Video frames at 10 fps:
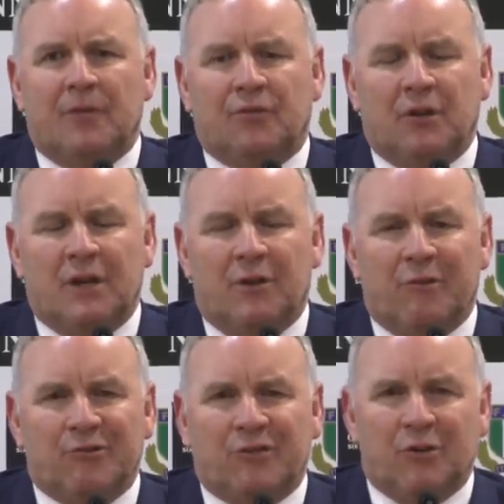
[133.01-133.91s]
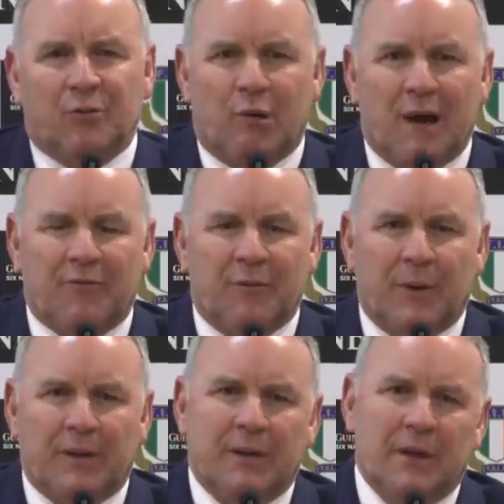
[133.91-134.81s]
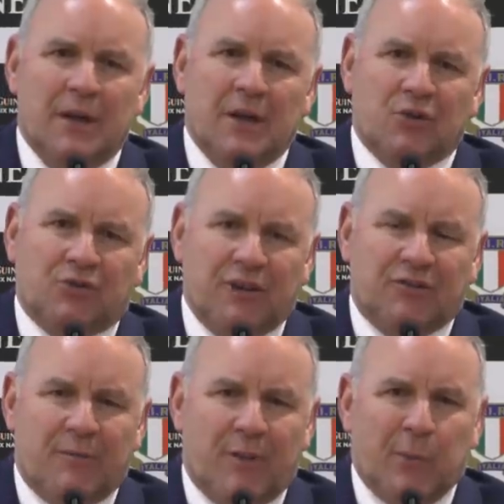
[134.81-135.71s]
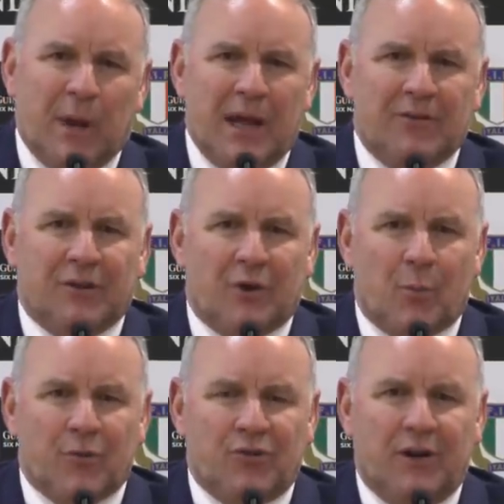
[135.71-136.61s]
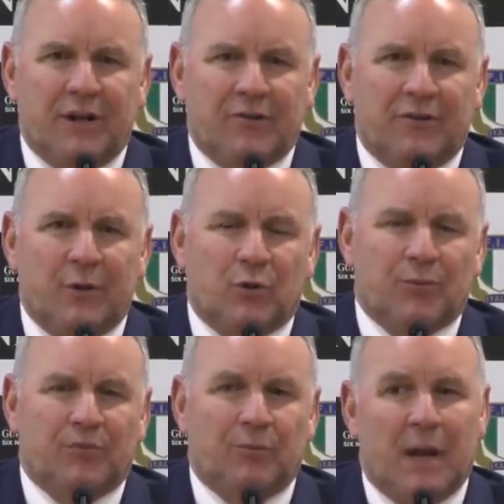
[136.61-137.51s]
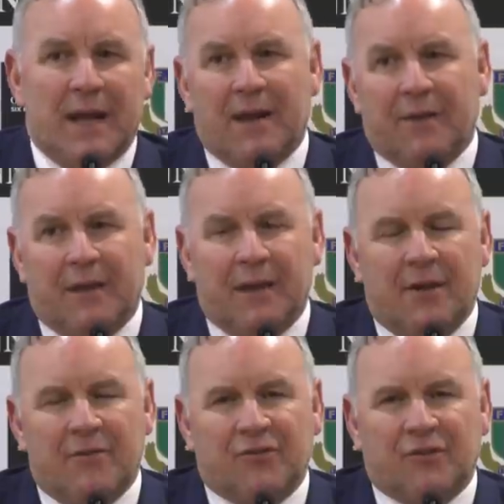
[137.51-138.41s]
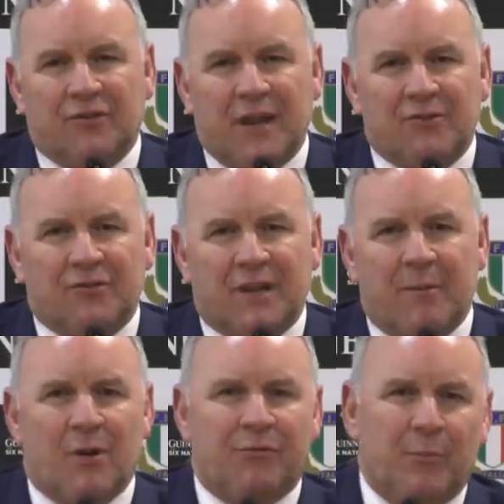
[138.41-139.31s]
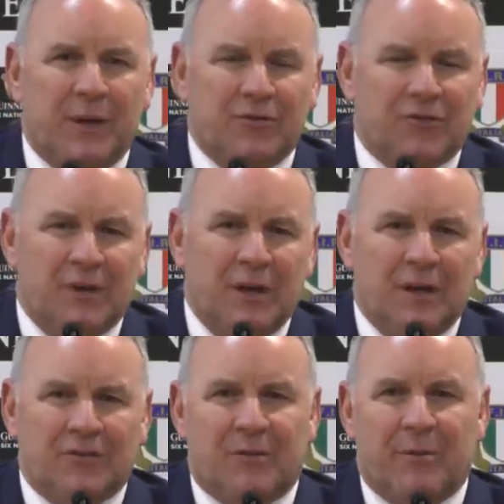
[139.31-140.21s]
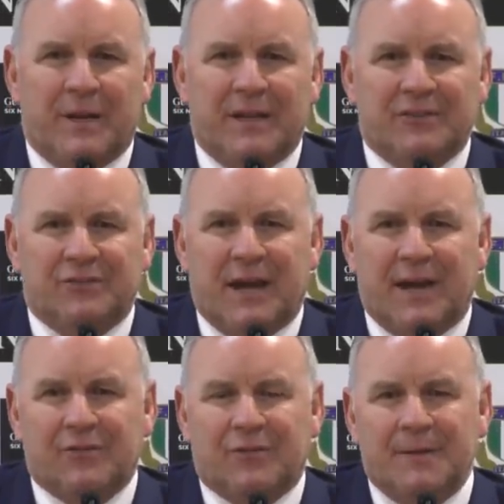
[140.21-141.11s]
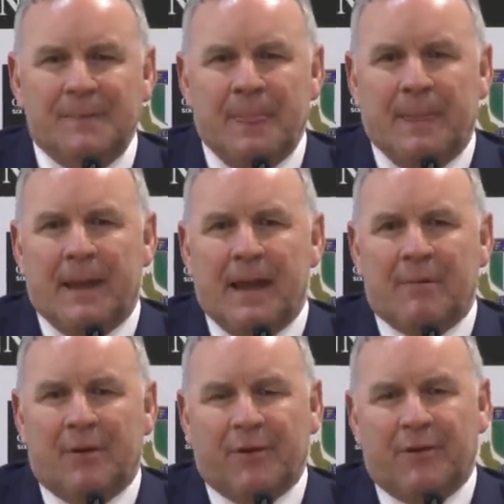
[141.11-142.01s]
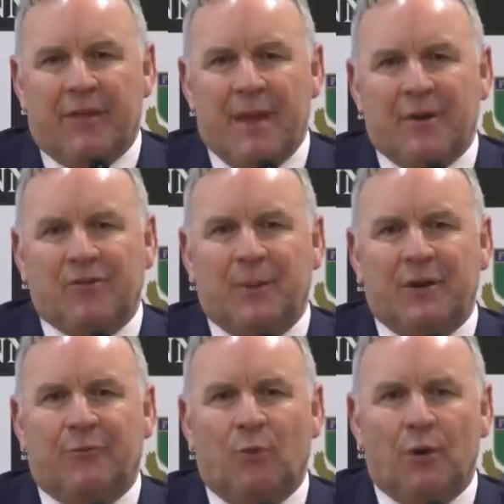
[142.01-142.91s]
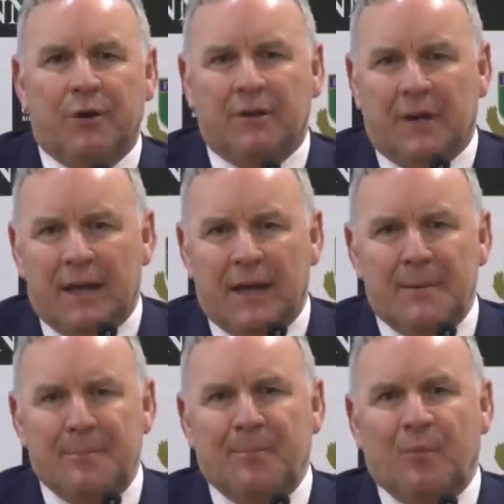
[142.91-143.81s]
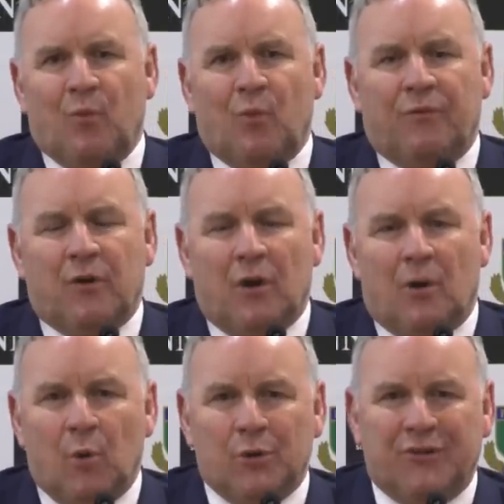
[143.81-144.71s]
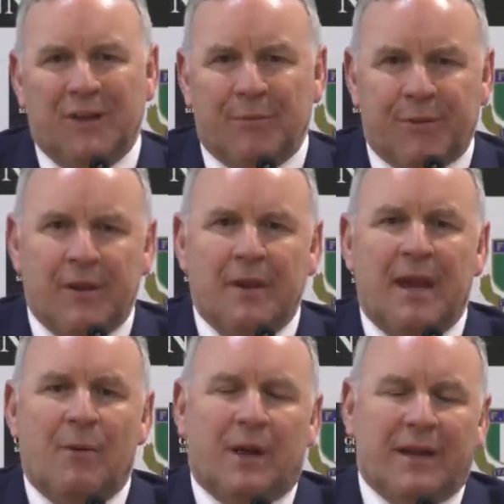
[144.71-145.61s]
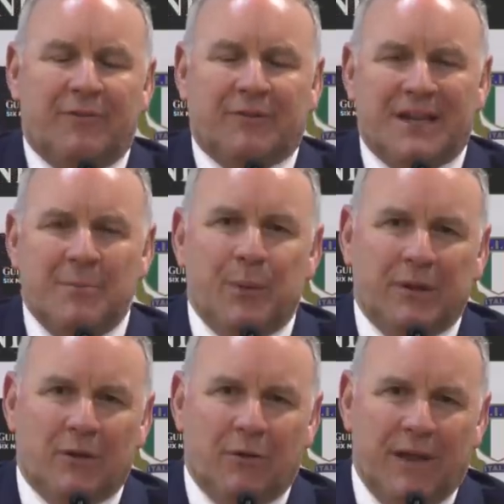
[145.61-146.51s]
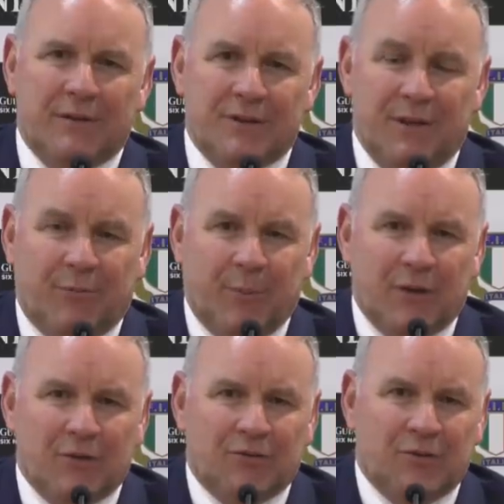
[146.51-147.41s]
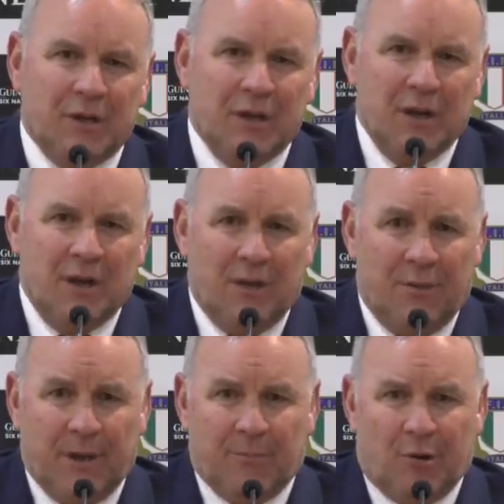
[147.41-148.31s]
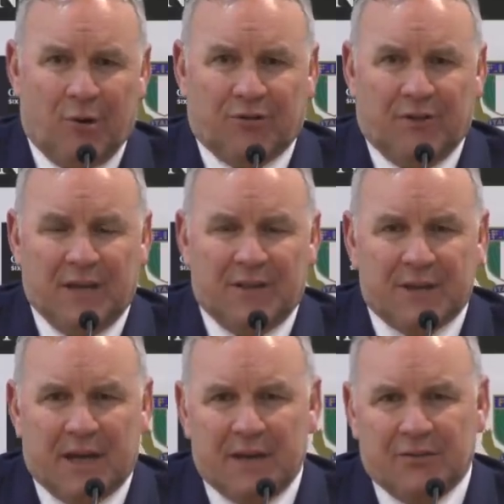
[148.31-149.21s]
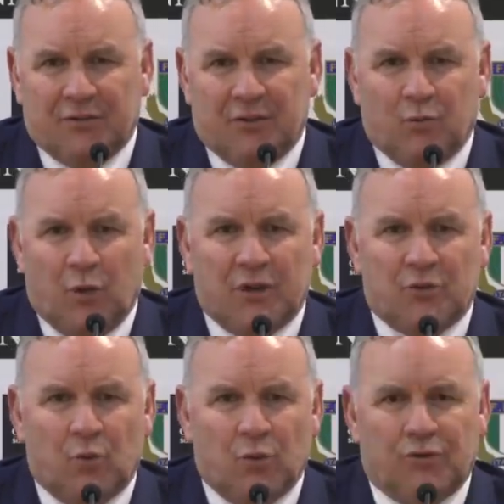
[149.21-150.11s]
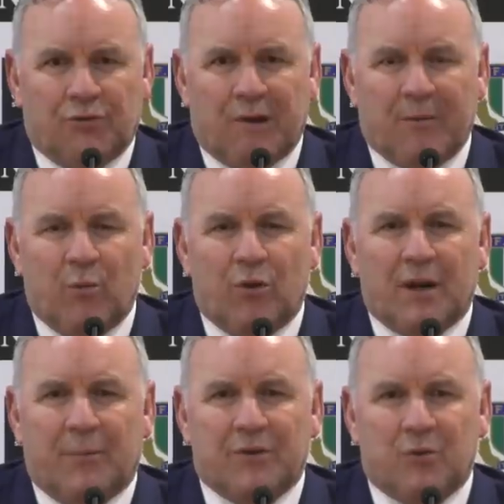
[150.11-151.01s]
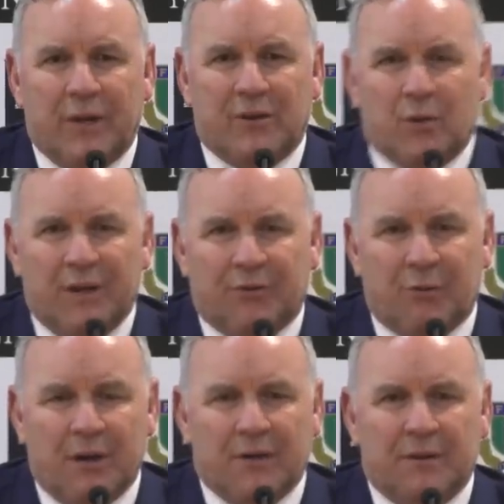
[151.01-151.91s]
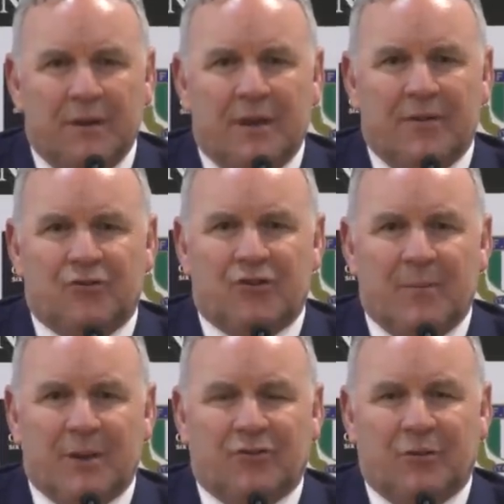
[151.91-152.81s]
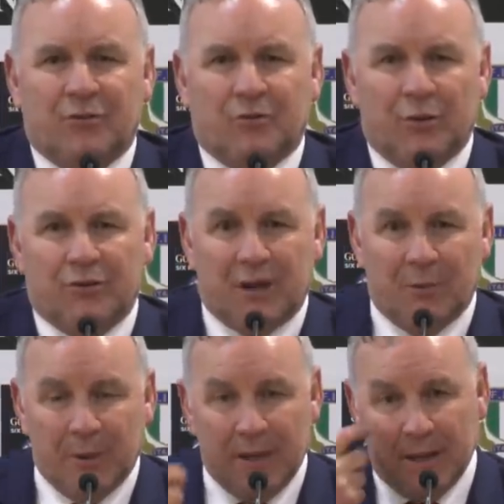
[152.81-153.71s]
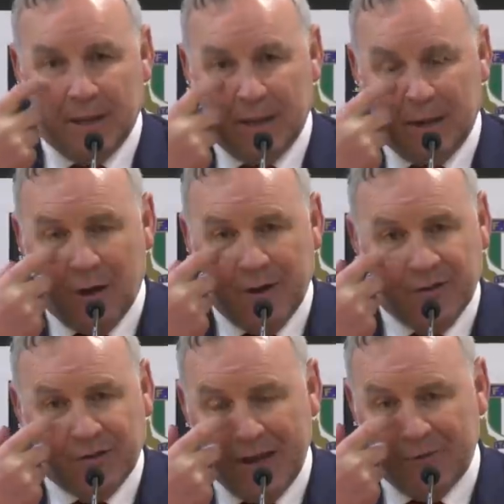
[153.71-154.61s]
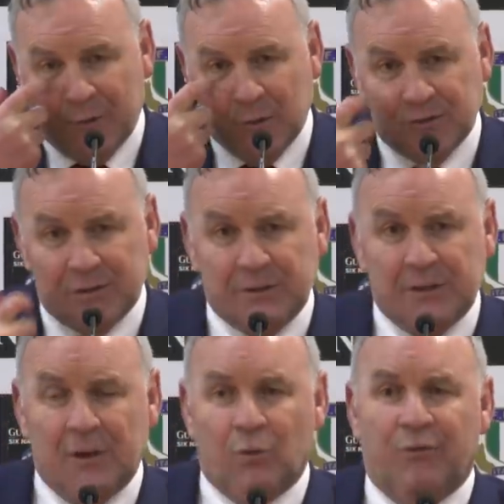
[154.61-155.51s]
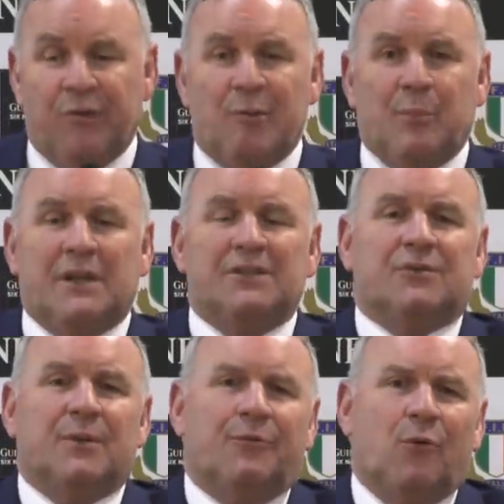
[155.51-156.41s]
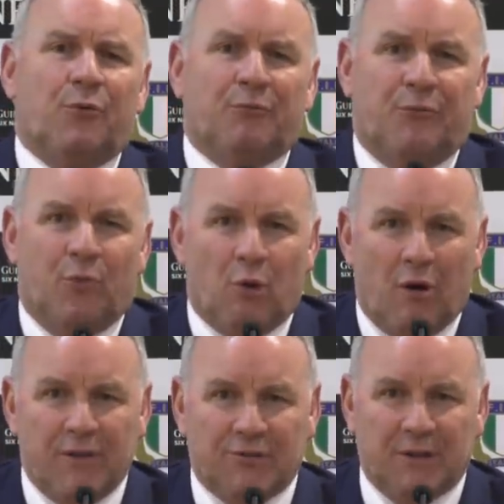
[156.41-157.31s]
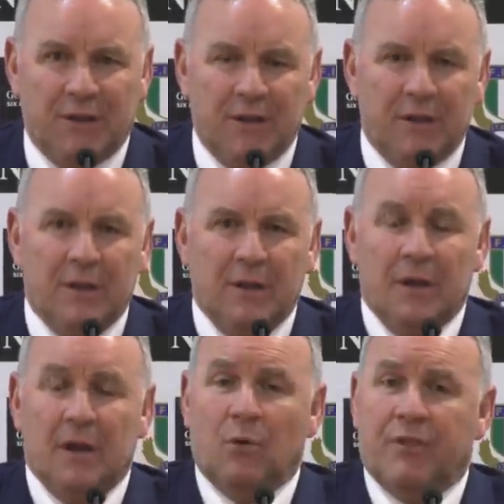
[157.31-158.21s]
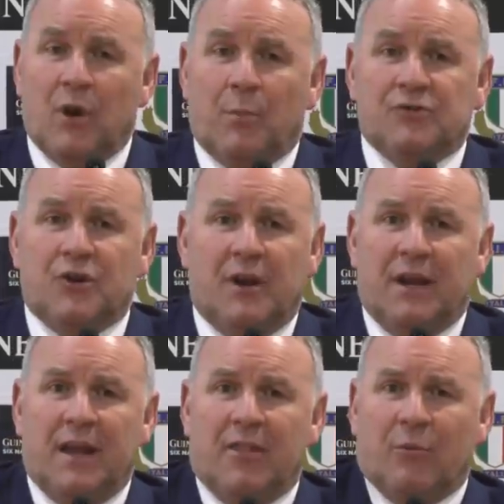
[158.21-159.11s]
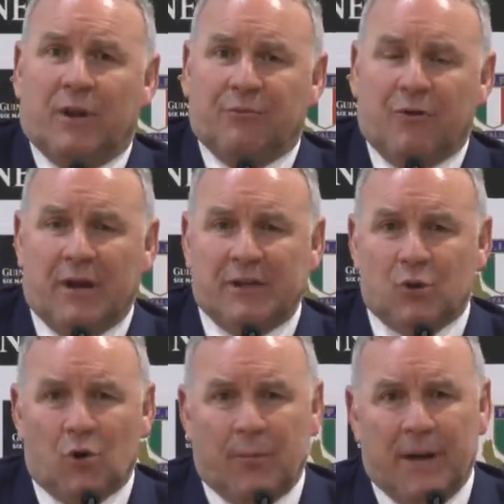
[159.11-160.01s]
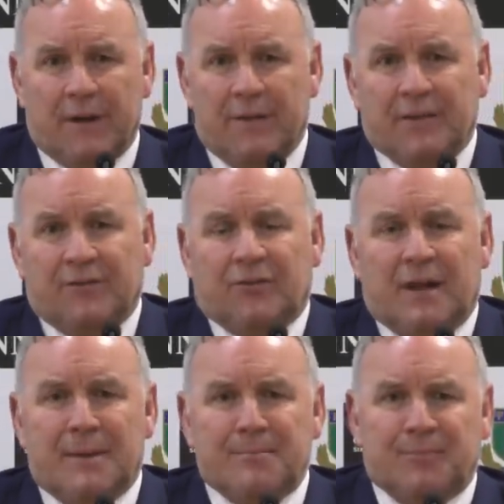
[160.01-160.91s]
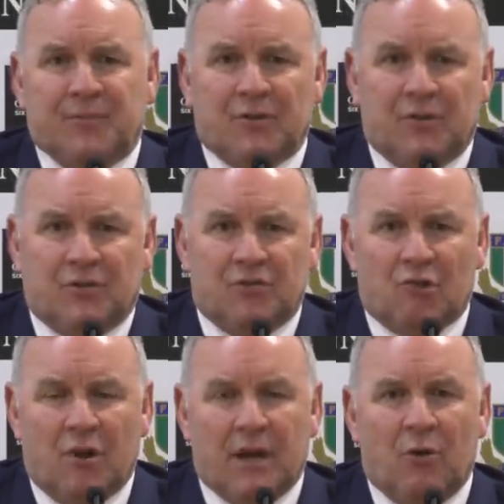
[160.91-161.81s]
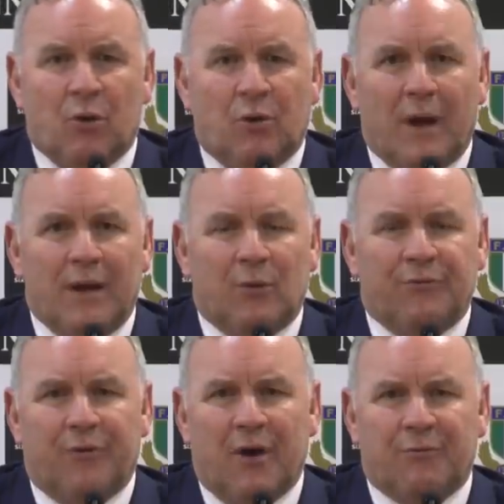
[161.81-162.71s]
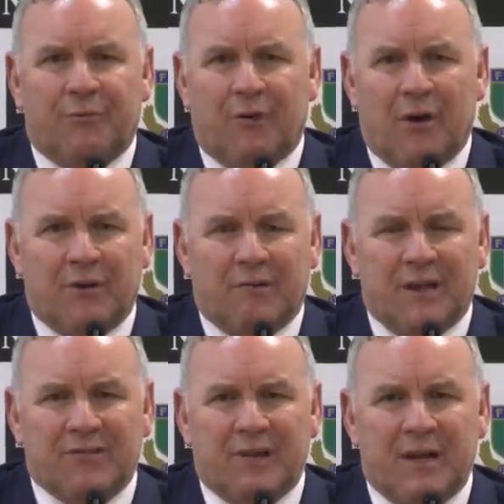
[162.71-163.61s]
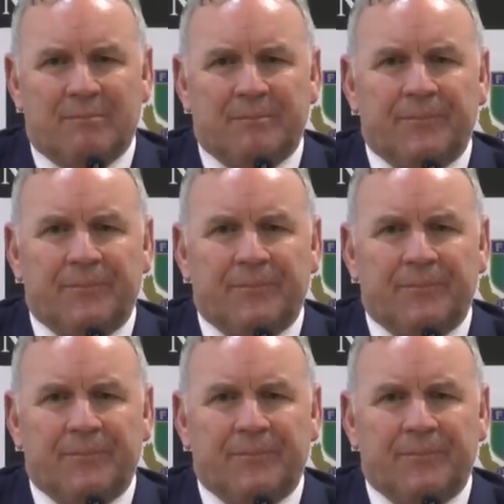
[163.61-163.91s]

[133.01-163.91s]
Certainly not the results we're after, but you're seeing some of the players that got opportunities in the autumns playing out there now in the Six Nations, coming off the bench, some of them getting starts, and I think they're that much better for it. We've got a lot more depth, and we're going to have to keep building on that depth because the big prize at the end of the day is working towards the Rugby World Cup in 2023, and this championship was always going to be a line in the sand for us, and we're very pleased to be 4 from 4, obviously, with an opportunity now that we can finally talk about, and that's to try and go all the way and win 5 from 5 in a Grand Slam.